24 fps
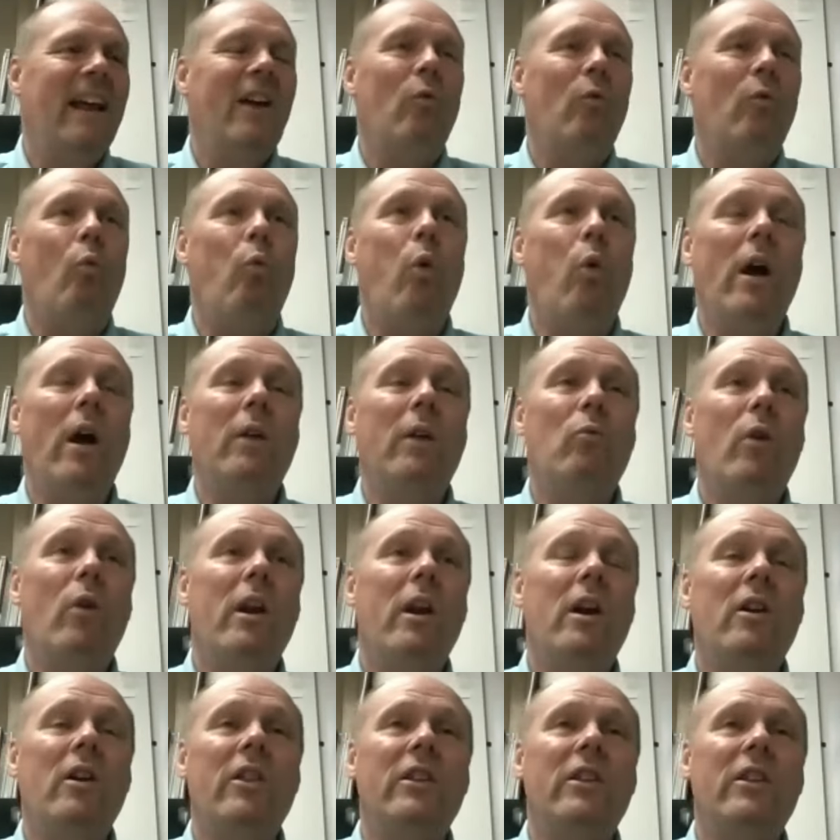what
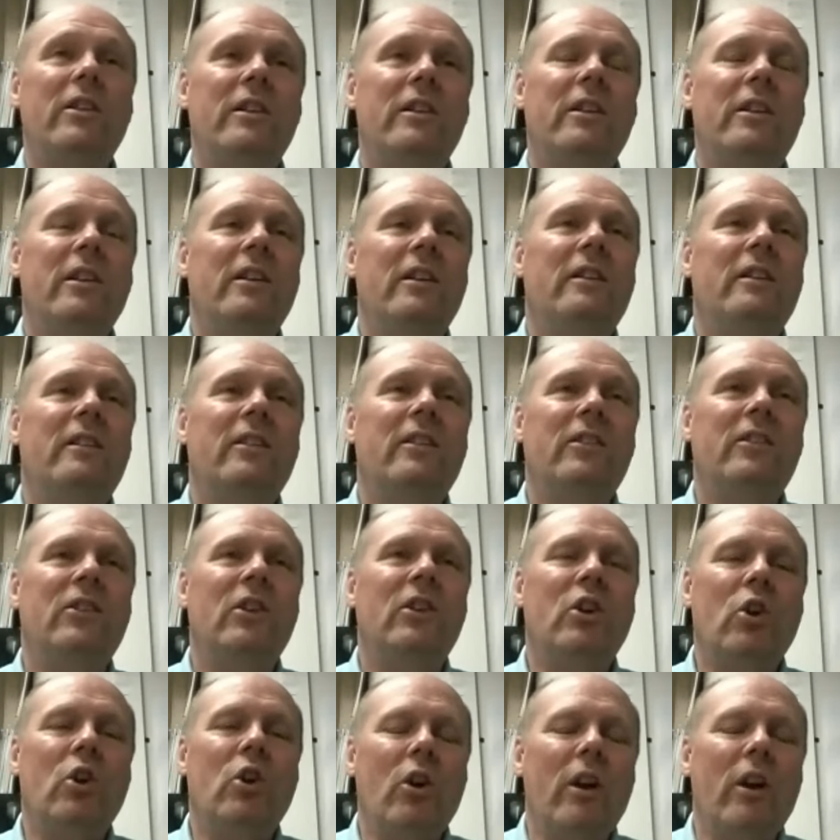are the
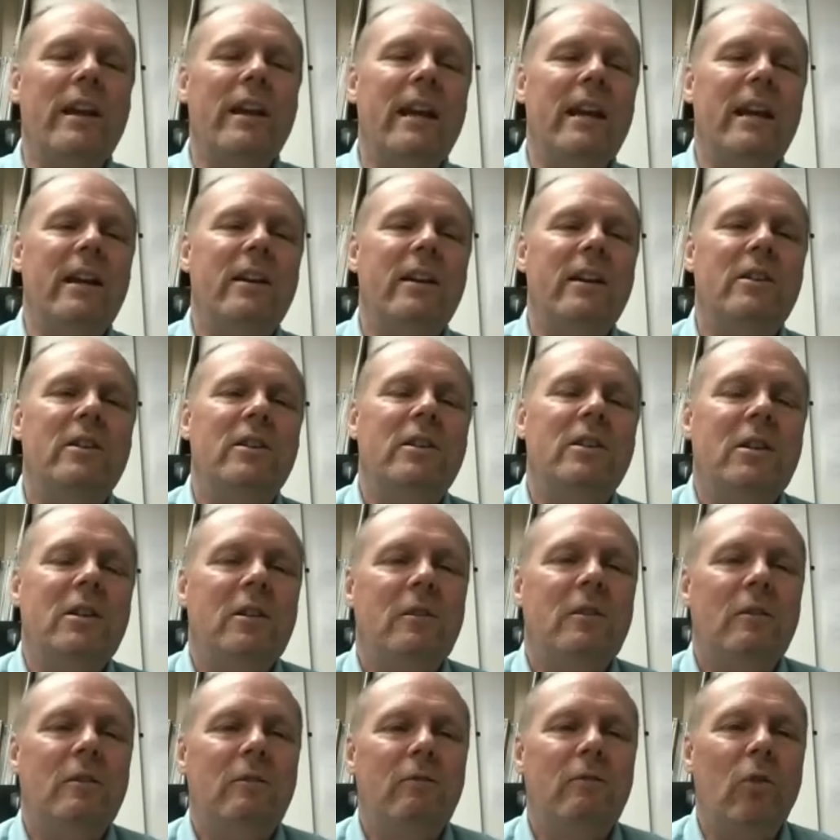current needs
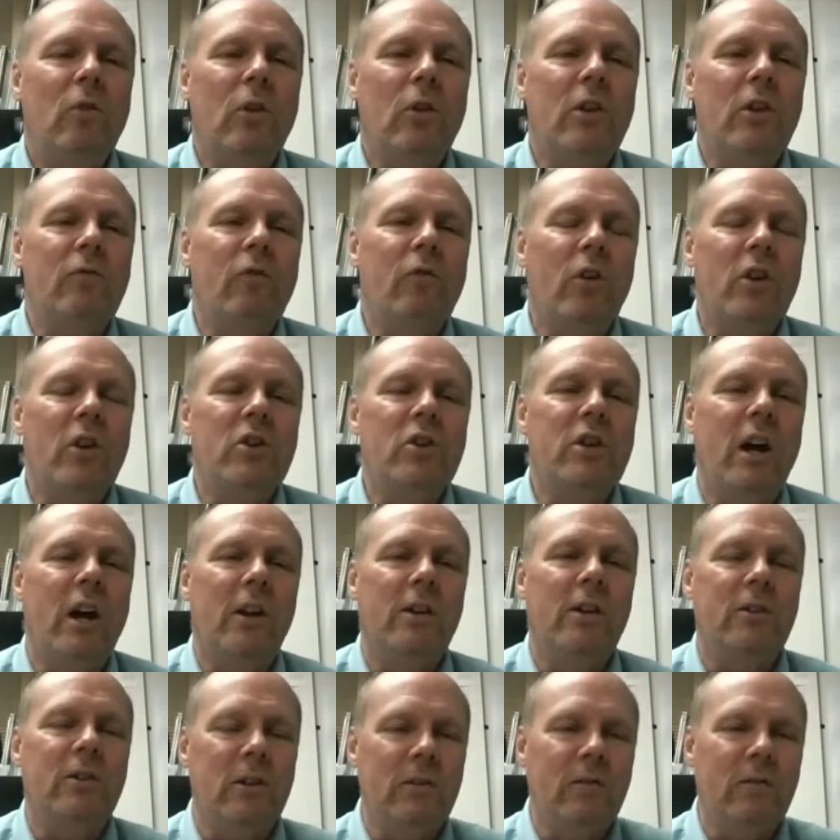for the
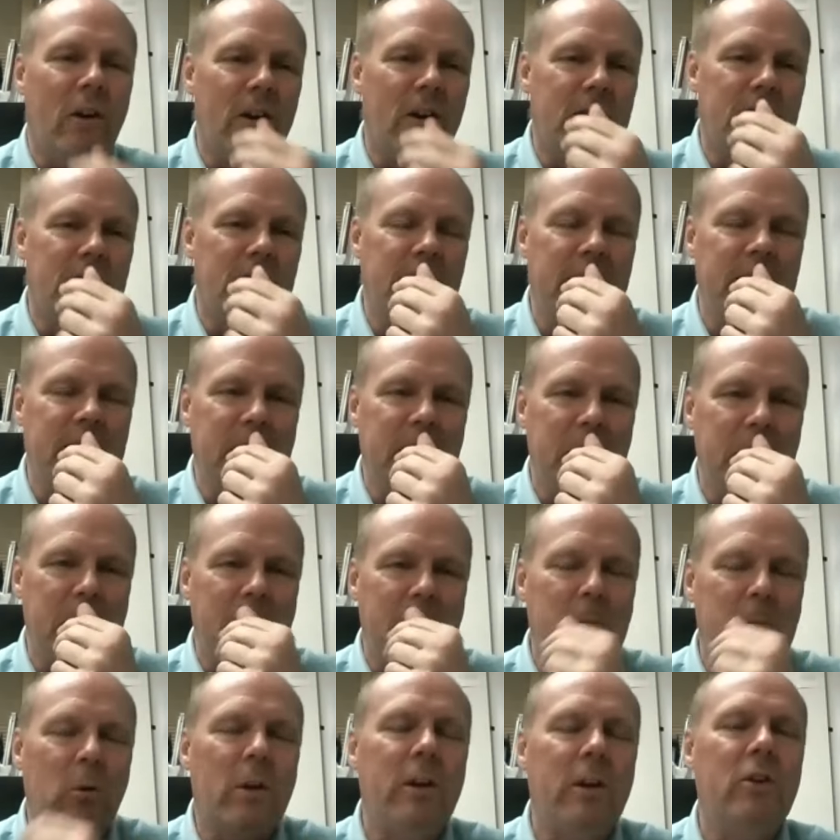shelter as far as things that
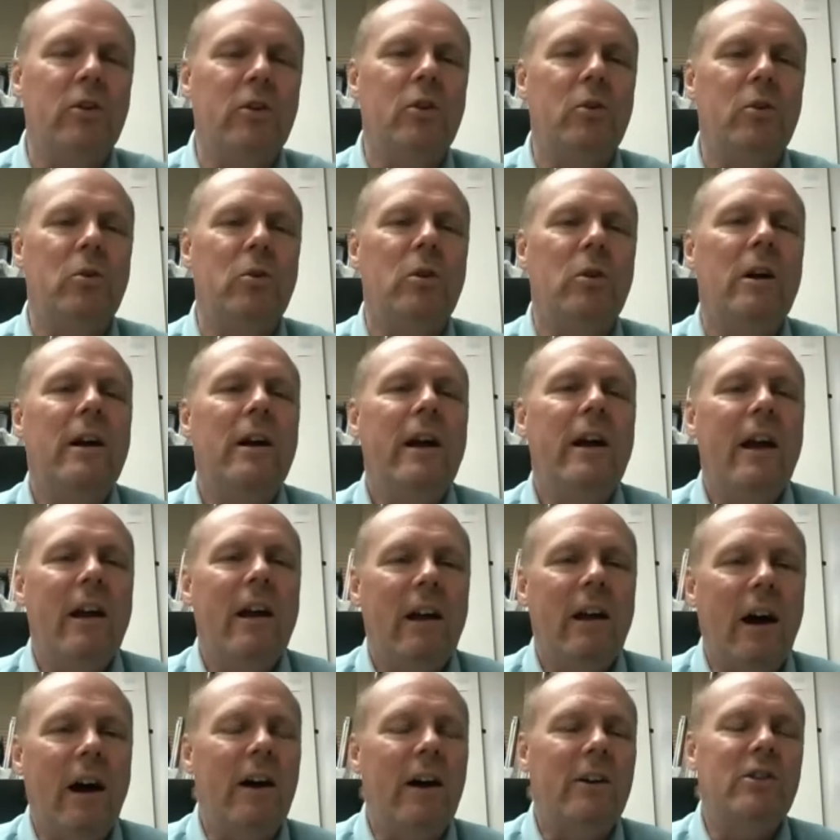people can do
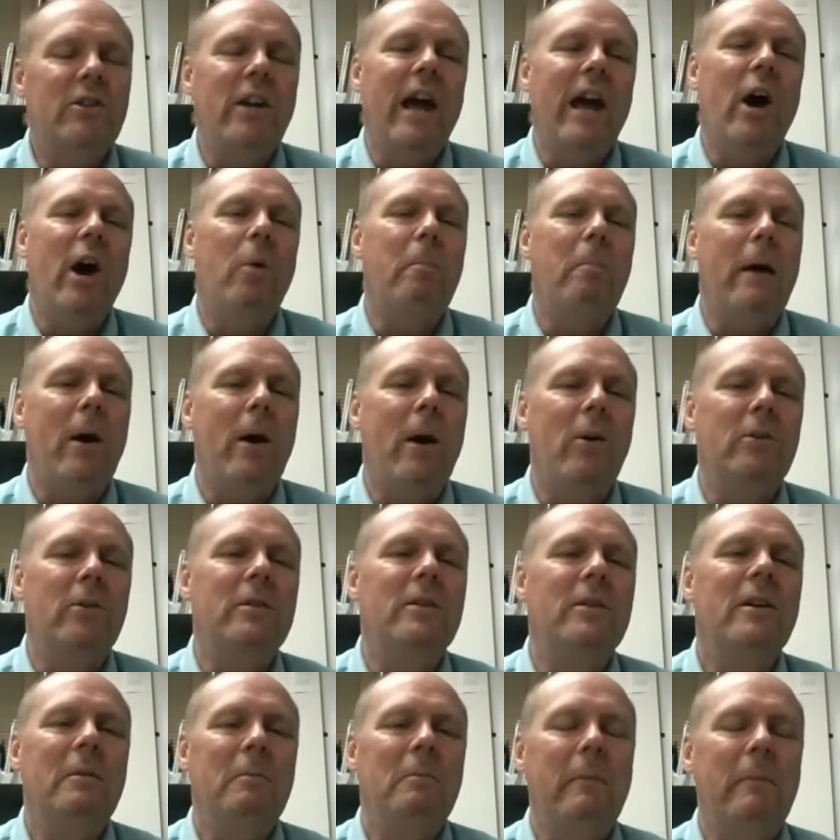to help out,
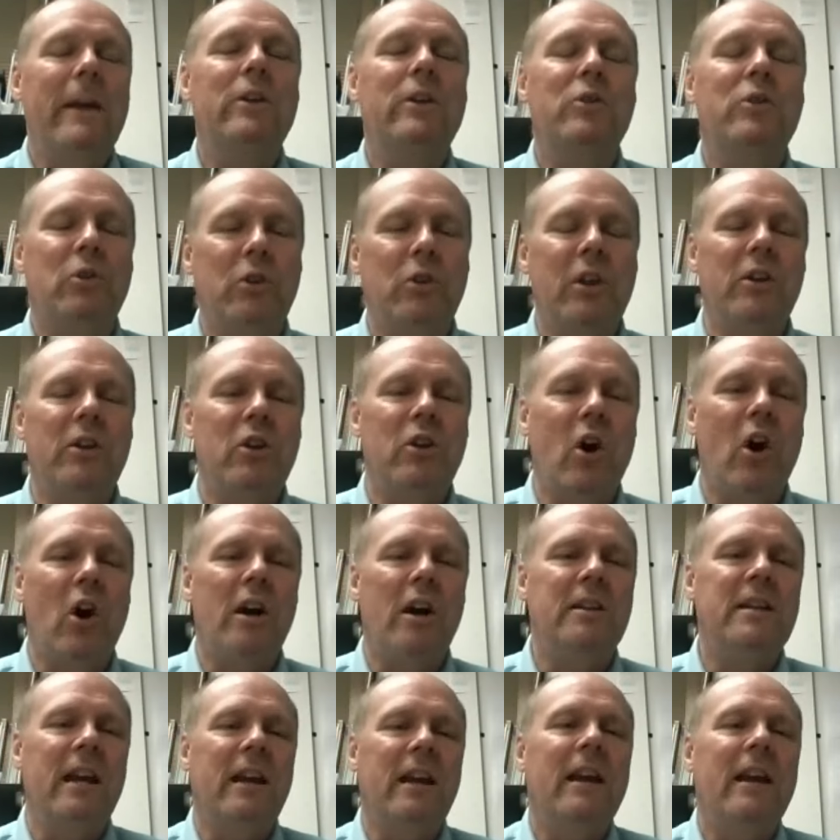make sure that
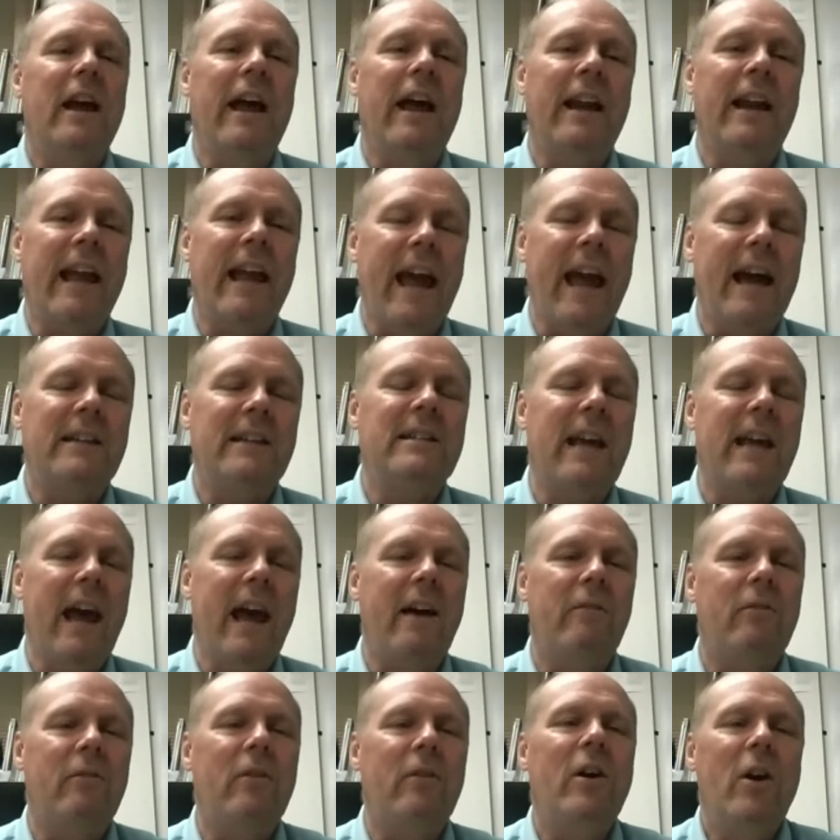dogs and cats
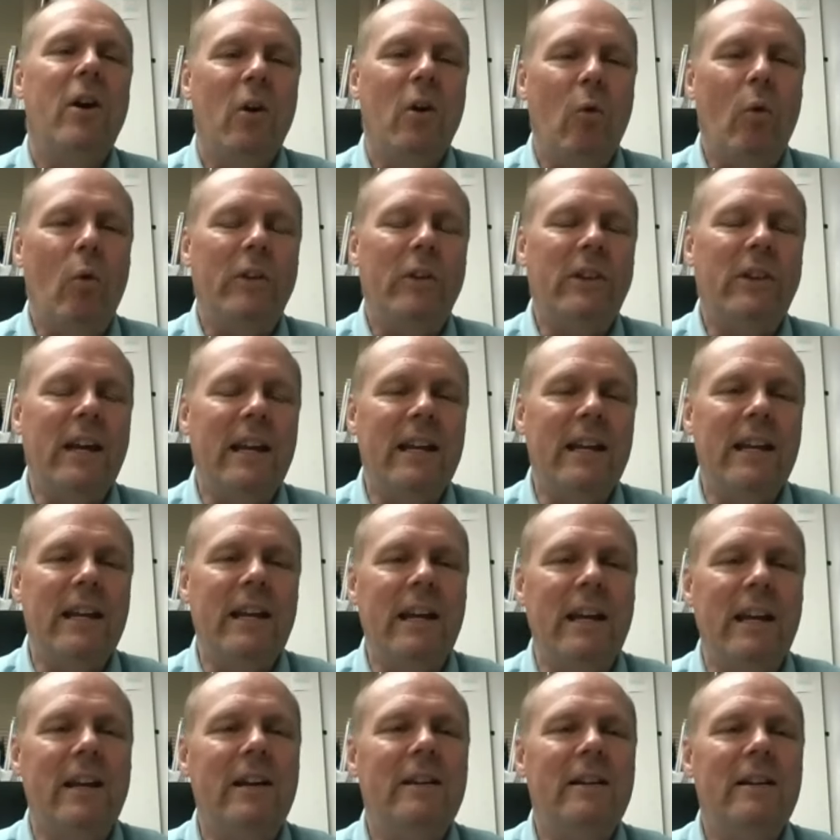have what they
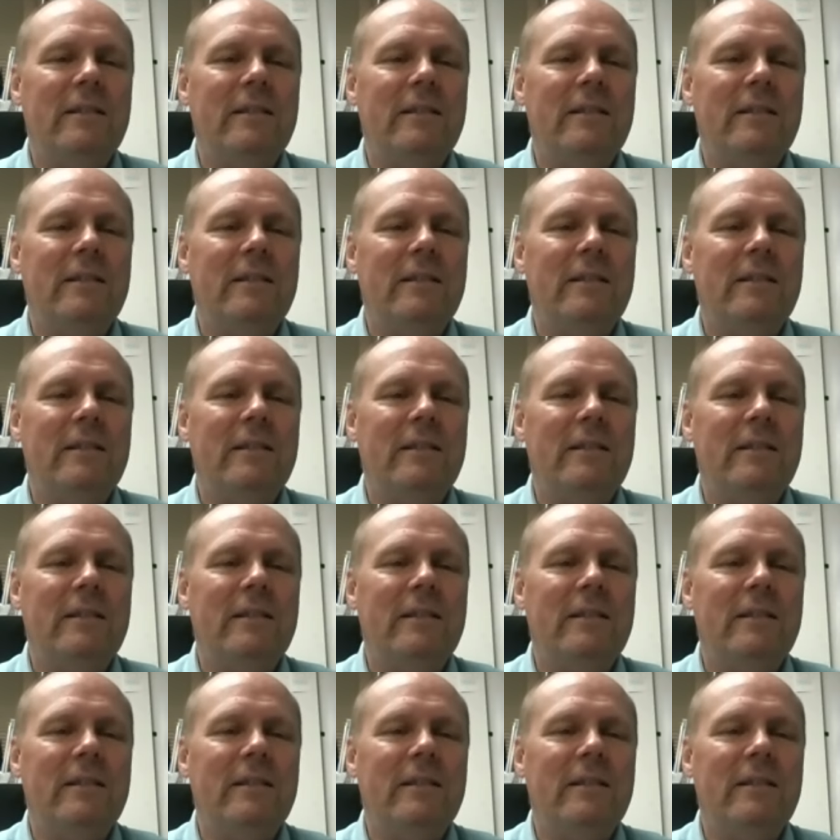need?